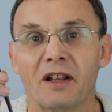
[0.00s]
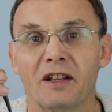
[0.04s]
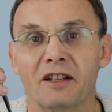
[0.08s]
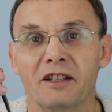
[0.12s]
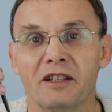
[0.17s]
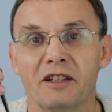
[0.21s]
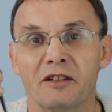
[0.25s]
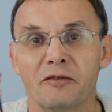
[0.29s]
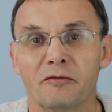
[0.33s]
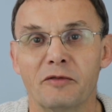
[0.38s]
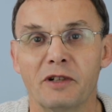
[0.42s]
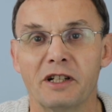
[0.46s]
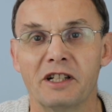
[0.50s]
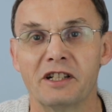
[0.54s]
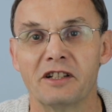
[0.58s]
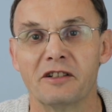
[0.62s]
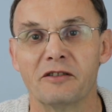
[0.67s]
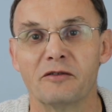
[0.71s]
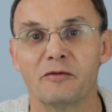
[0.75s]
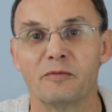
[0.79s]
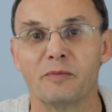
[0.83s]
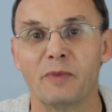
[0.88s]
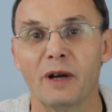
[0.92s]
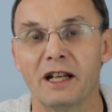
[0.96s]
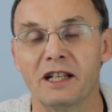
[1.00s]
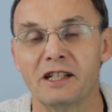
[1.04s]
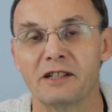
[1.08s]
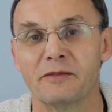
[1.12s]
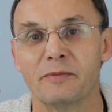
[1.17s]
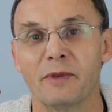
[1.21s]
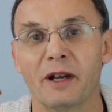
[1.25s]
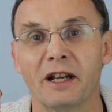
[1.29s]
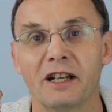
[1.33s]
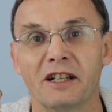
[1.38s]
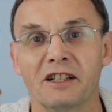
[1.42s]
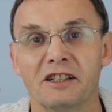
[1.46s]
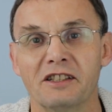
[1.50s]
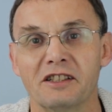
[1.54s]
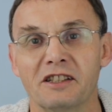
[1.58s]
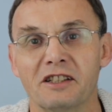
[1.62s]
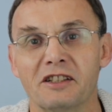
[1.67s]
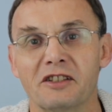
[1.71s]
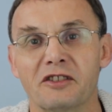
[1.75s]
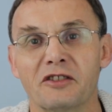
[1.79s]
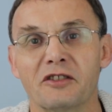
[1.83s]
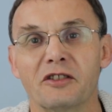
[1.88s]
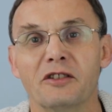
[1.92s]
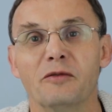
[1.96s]
The original pacemakers, the
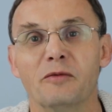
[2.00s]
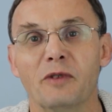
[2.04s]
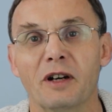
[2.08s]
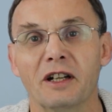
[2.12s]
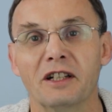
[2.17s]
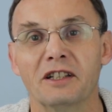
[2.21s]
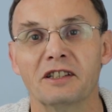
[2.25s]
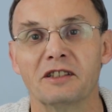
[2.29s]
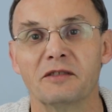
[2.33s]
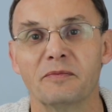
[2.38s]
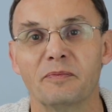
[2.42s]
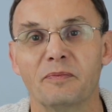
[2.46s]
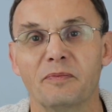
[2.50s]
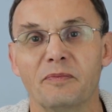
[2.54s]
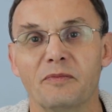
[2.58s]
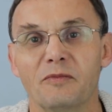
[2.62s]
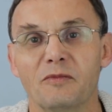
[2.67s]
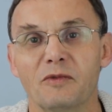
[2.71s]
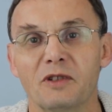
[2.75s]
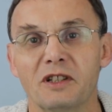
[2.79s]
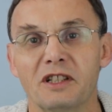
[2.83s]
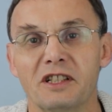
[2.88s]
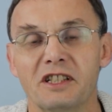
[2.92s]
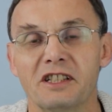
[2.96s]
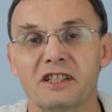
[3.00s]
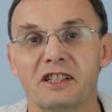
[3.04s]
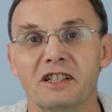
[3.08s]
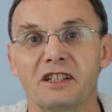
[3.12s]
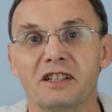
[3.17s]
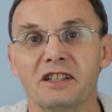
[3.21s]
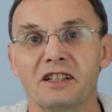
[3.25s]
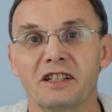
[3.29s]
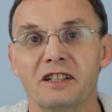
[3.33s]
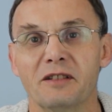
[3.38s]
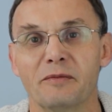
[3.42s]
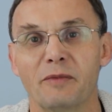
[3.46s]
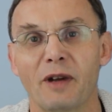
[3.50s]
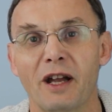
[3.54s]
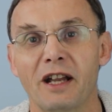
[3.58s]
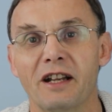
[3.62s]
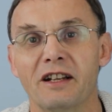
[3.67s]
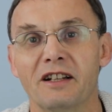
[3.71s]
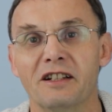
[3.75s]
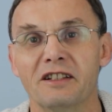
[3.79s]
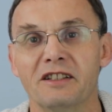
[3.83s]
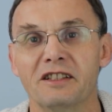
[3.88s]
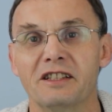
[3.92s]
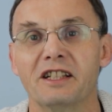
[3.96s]
true ones, were designed in about
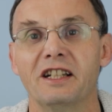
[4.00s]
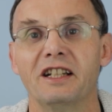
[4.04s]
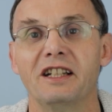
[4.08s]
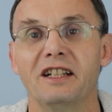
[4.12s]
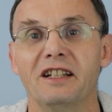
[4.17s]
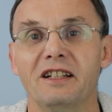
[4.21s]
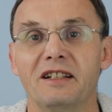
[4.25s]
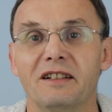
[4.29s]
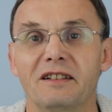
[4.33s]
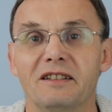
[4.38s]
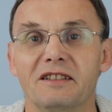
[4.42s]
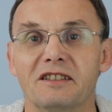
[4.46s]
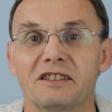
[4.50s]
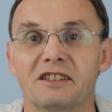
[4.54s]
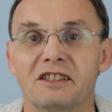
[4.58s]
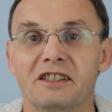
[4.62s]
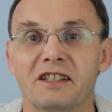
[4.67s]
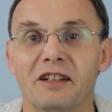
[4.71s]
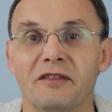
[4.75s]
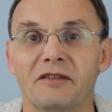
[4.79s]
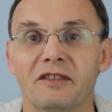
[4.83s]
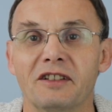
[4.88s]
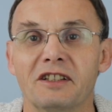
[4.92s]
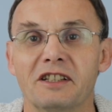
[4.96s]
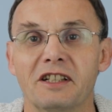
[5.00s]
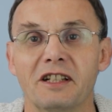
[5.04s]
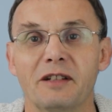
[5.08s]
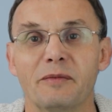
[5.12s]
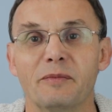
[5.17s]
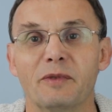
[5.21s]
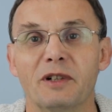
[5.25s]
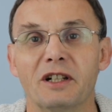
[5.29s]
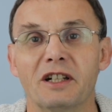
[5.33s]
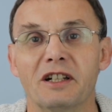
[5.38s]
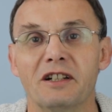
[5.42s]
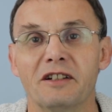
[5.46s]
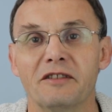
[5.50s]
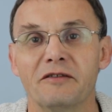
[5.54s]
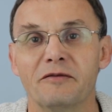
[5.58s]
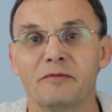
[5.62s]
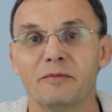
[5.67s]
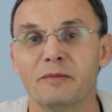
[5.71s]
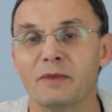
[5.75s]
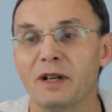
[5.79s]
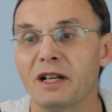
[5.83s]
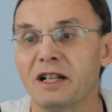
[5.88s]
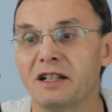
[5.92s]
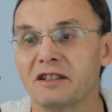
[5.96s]
1970 by
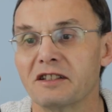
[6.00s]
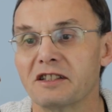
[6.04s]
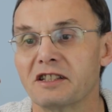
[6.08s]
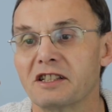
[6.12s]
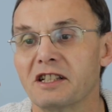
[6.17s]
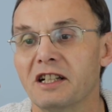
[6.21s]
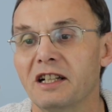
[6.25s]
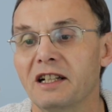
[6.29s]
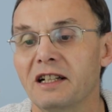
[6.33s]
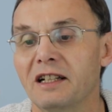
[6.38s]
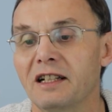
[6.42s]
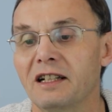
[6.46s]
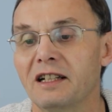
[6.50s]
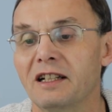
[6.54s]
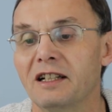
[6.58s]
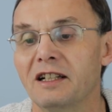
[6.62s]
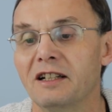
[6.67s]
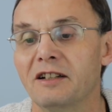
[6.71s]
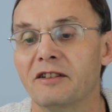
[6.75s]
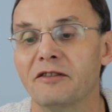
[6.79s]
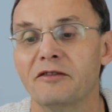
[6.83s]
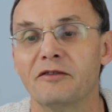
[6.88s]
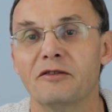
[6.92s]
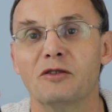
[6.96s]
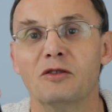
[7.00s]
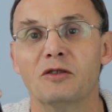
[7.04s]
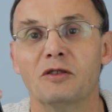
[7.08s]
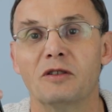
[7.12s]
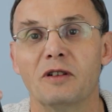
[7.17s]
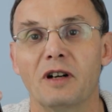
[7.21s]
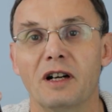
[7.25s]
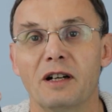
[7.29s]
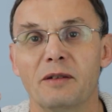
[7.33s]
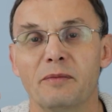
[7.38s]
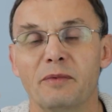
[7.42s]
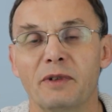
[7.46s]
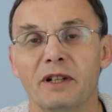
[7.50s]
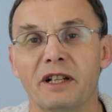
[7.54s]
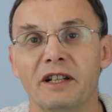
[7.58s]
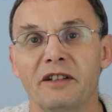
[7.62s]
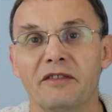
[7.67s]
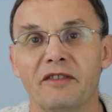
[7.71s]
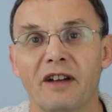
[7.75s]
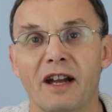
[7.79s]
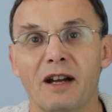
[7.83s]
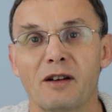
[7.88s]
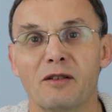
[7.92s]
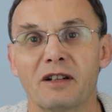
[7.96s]
Ivan Marks for, I
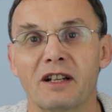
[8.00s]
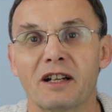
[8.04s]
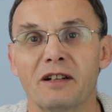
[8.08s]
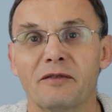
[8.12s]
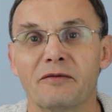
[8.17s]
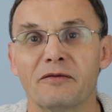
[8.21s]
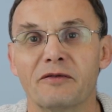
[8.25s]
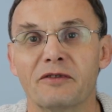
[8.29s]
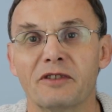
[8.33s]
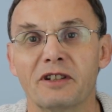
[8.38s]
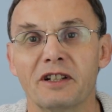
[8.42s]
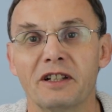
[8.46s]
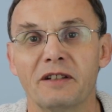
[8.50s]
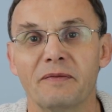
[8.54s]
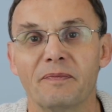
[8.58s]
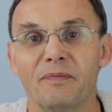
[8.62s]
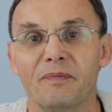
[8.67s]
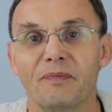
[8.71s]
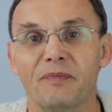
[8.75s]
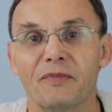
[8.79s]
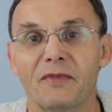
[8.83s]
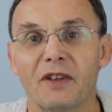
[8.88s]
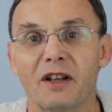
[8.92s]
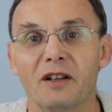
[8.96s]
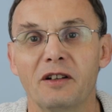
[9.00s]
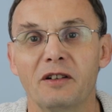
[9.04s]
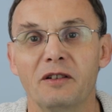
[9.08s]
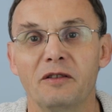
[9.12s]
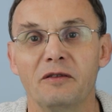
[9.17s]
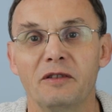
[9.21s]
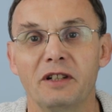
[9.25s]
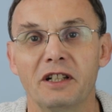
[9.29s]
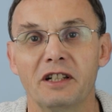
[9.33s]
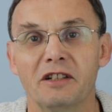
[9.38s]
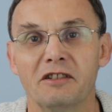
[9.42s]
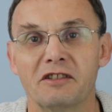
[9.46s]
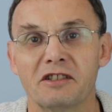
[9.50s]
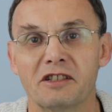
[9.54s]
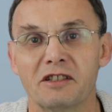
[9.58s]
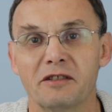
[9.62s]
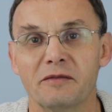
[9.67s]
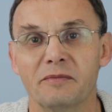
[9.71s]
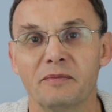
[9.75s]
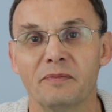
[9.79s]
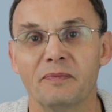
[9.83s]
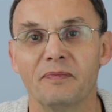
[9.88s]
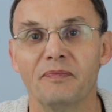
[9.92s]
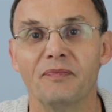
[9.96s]
believe, Howard Humphrey, who used
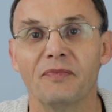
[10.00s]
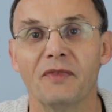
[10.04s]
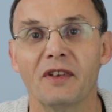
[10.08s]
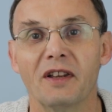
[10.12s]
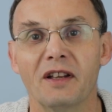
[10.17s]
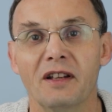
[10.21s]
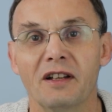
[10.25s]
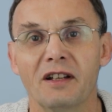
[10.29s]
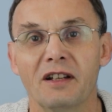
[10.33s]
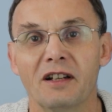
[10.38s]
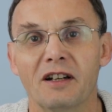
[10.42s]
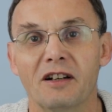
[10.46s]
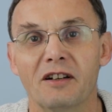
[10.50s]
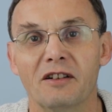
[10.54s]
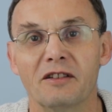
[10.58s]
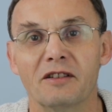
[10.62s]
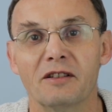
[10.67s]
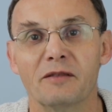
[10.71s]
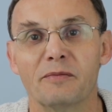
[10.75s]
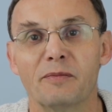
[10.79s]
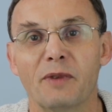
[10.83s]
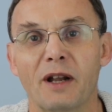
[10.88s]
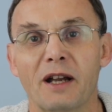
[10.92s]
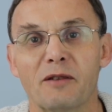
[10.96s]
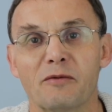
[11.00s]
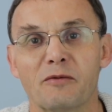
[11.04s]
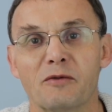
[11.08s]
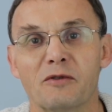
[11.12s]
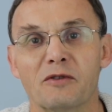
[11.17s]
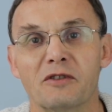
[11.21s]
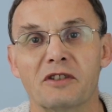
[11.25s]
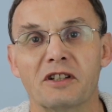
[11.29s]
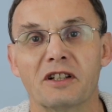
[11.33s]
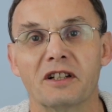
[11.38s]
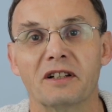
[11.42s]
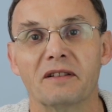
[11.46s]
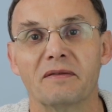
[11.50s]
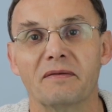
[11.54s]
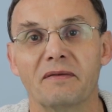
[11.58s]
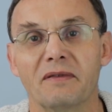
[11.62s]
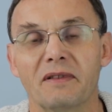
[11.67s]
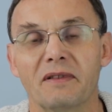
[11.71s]
them on the Blackwater